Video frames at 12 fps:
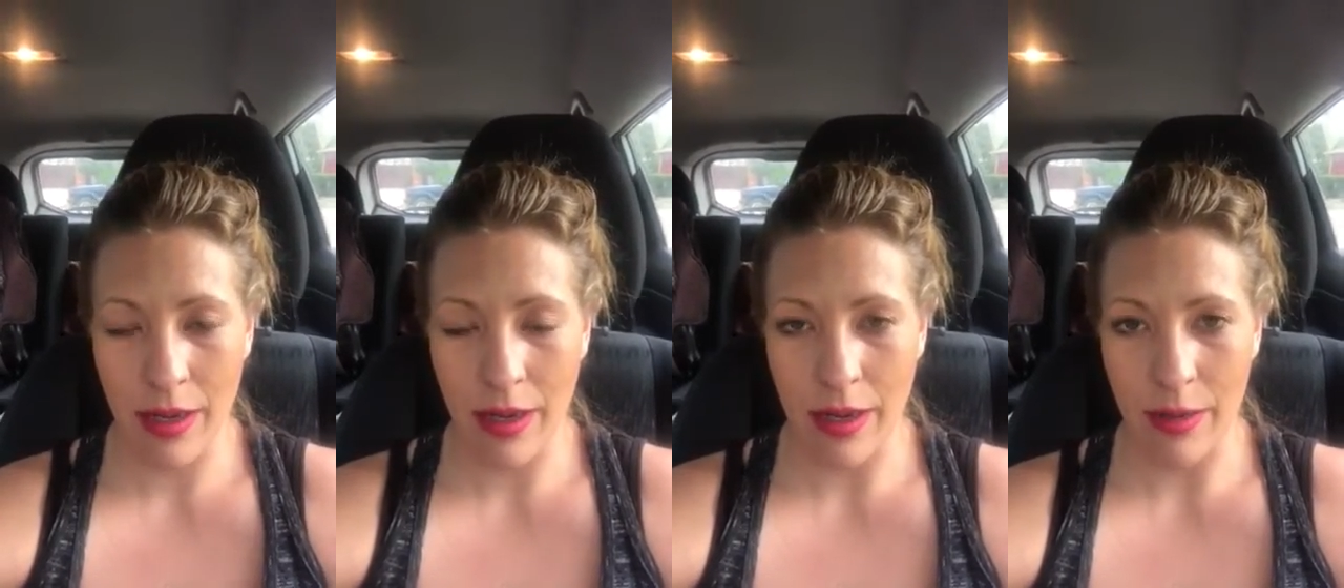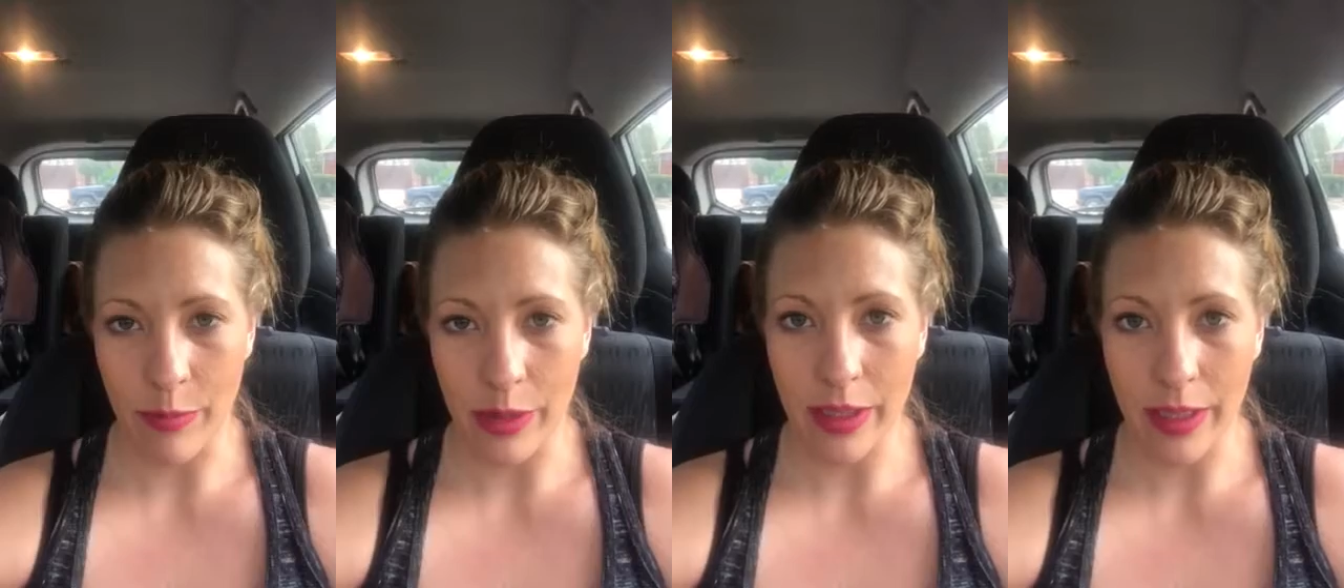
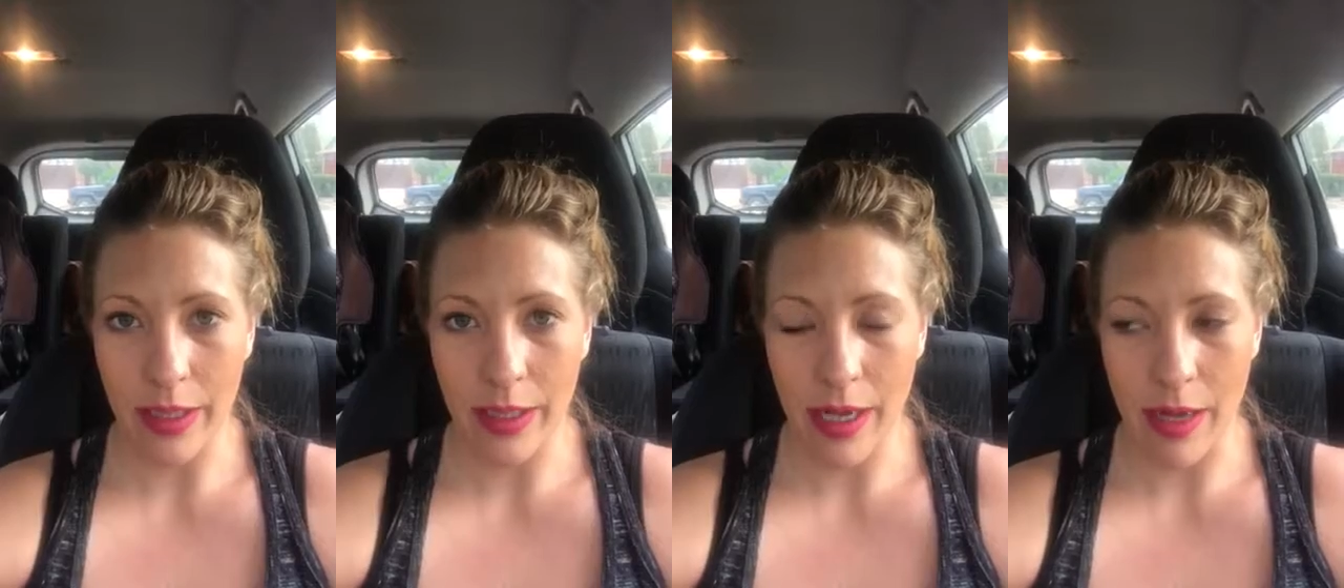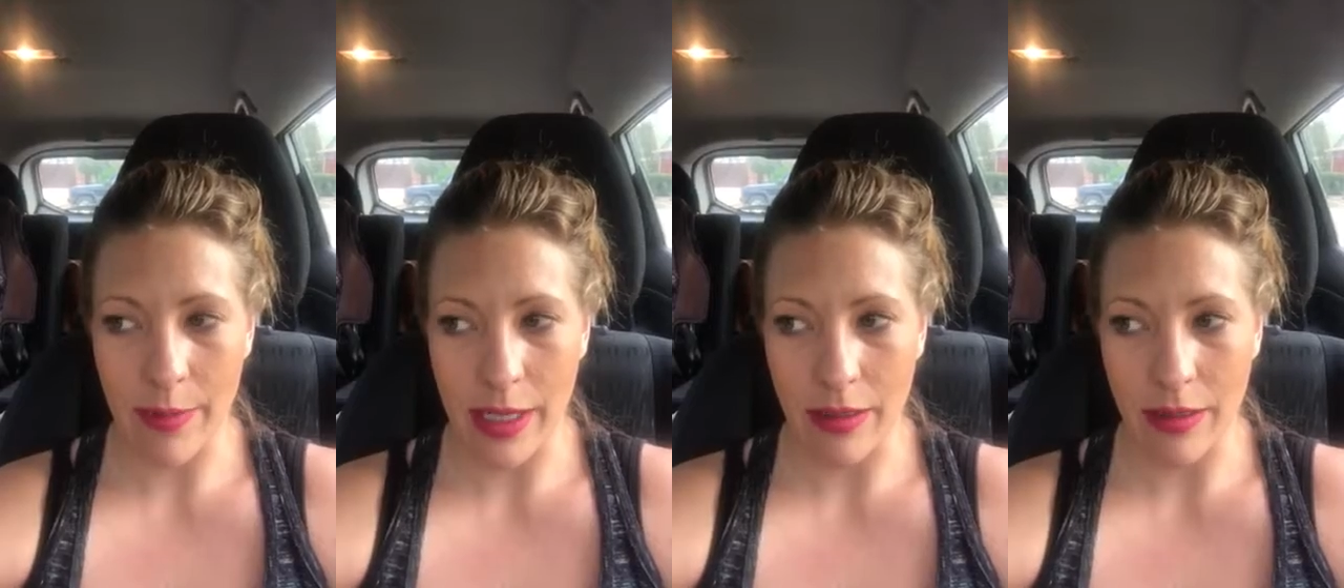Um, really, I
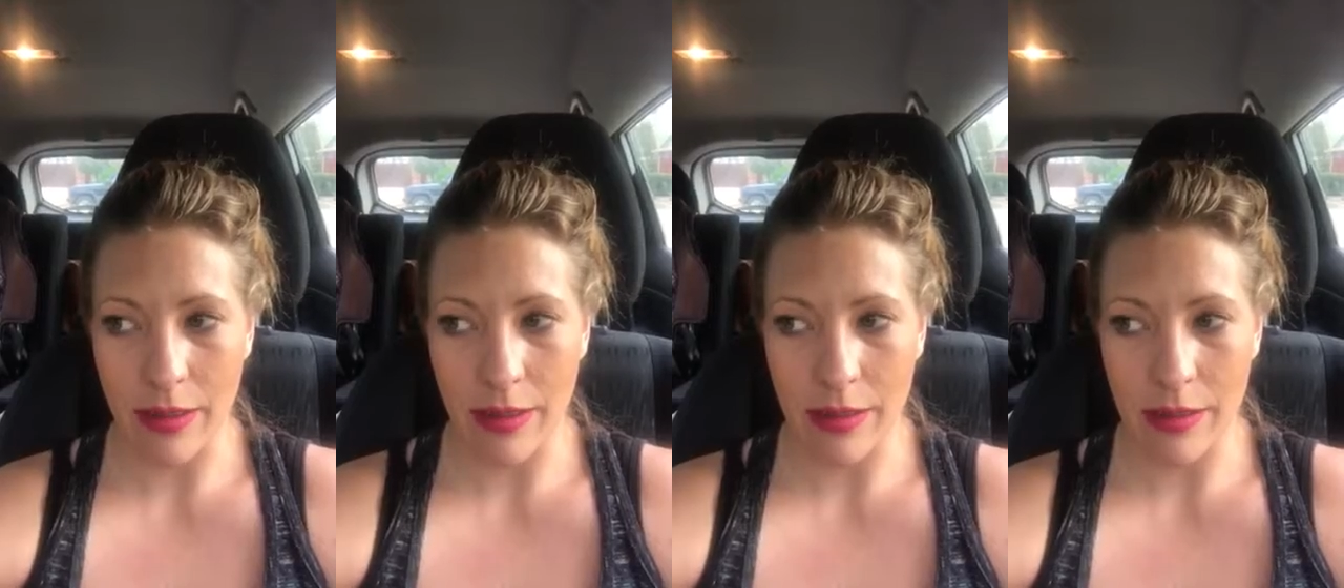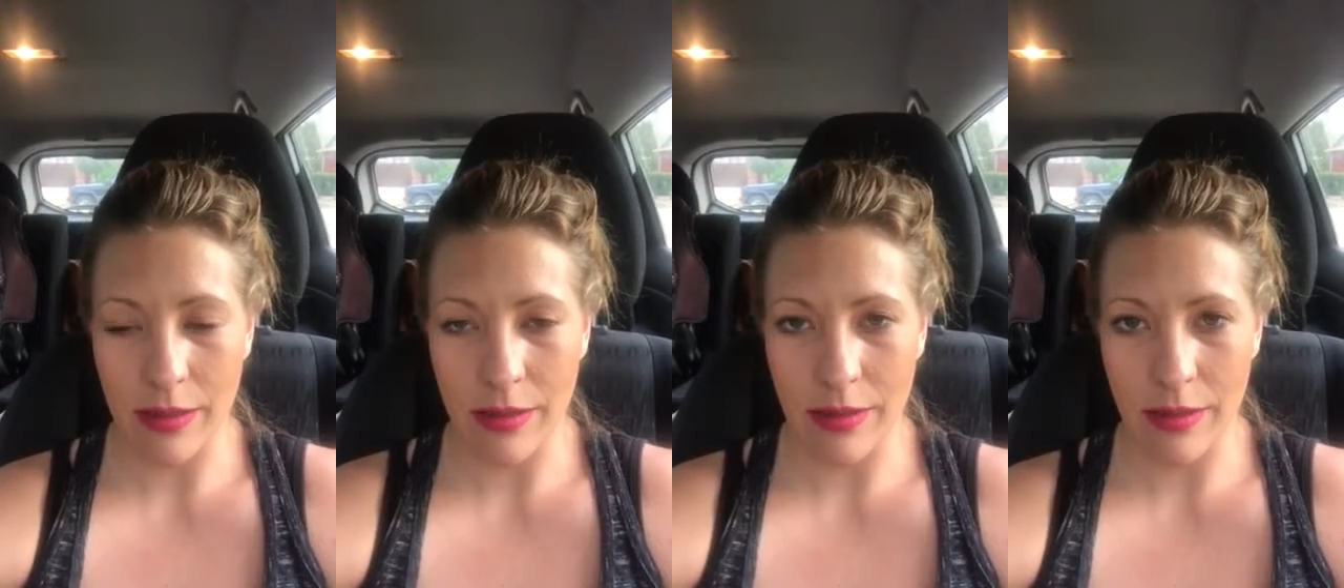mean,
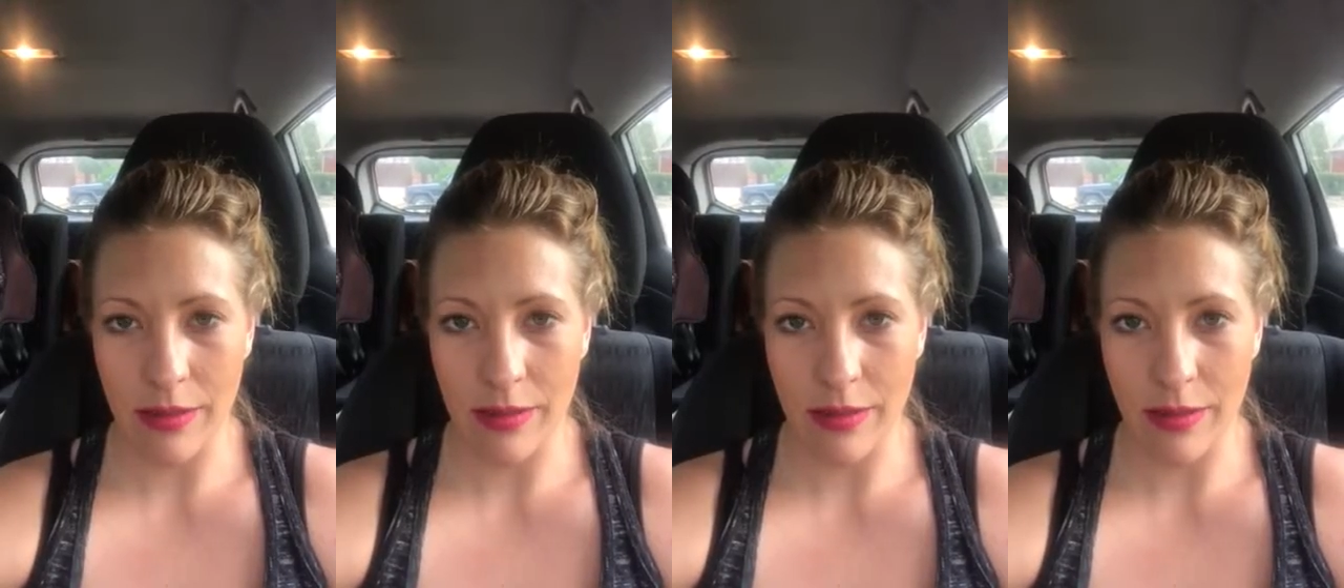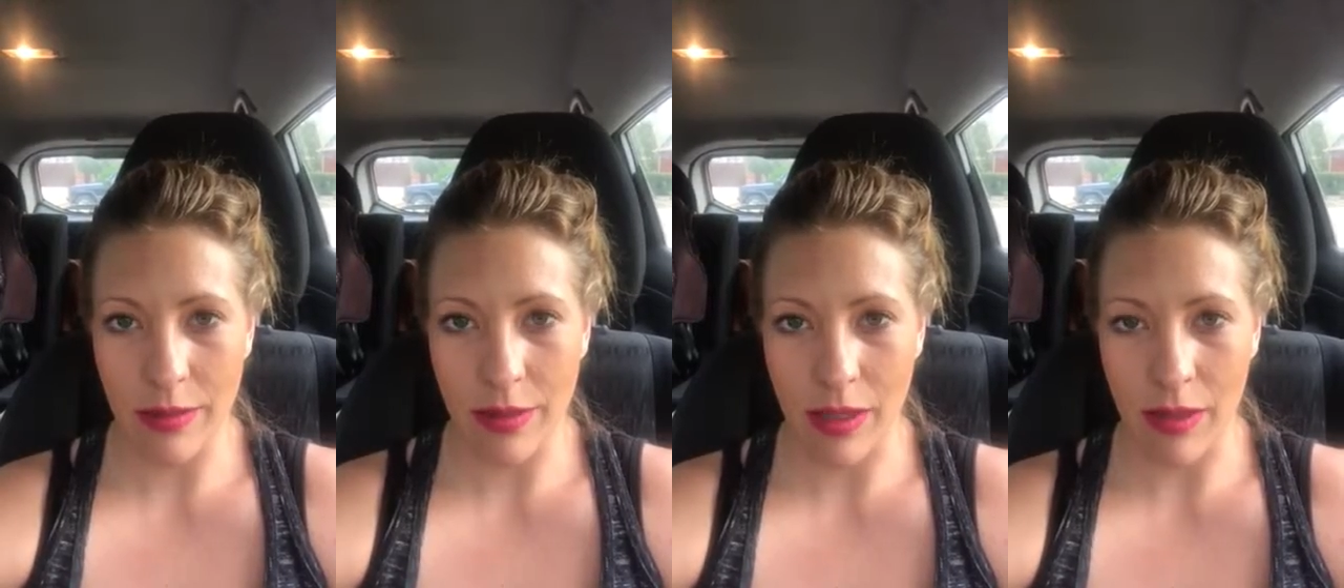
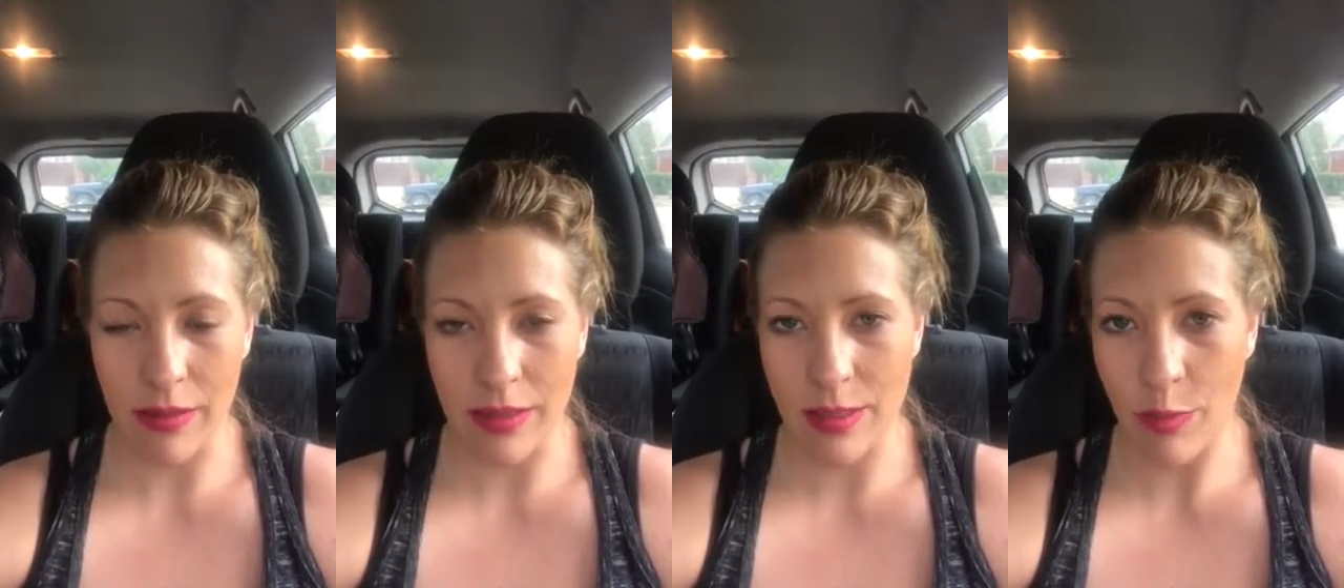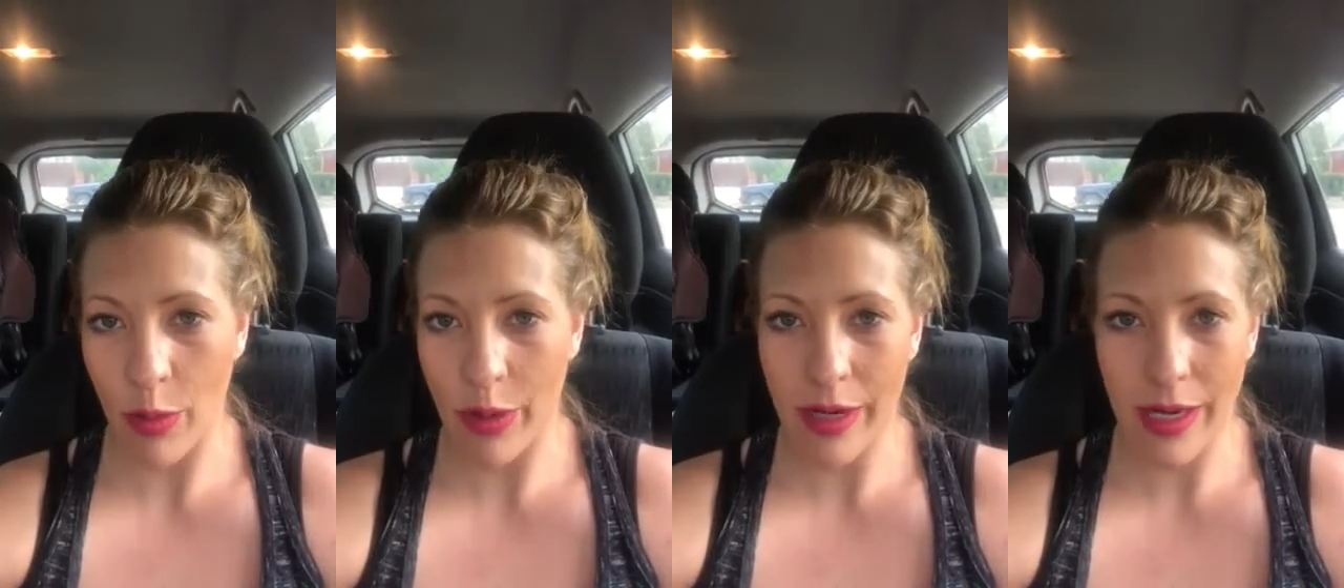you get all the
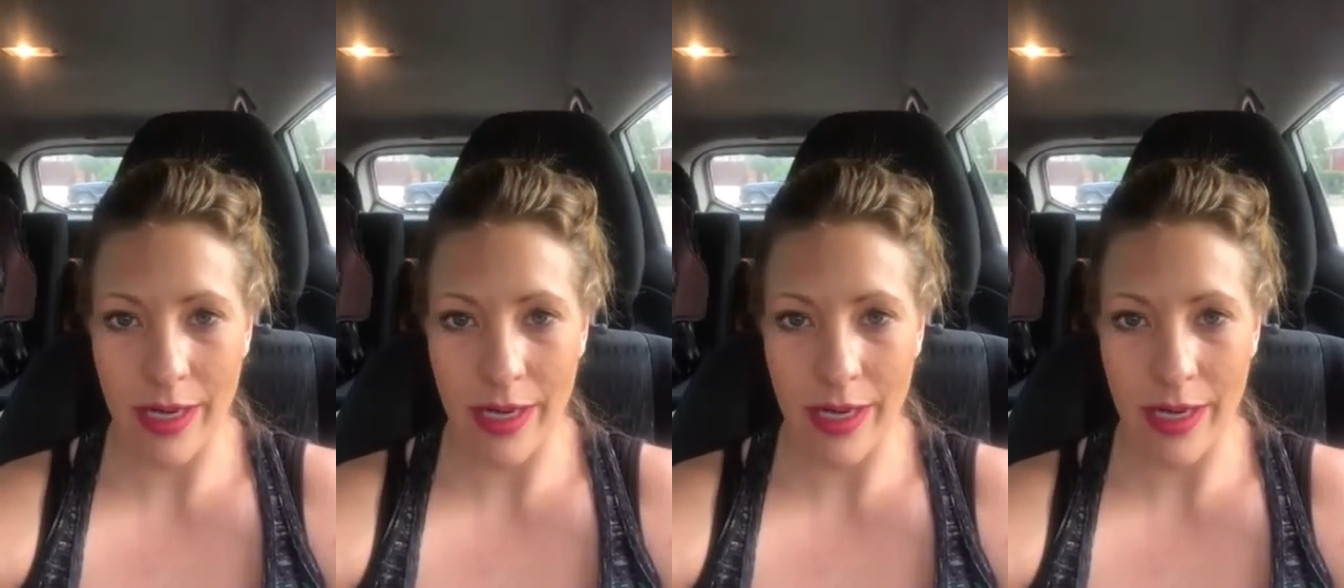support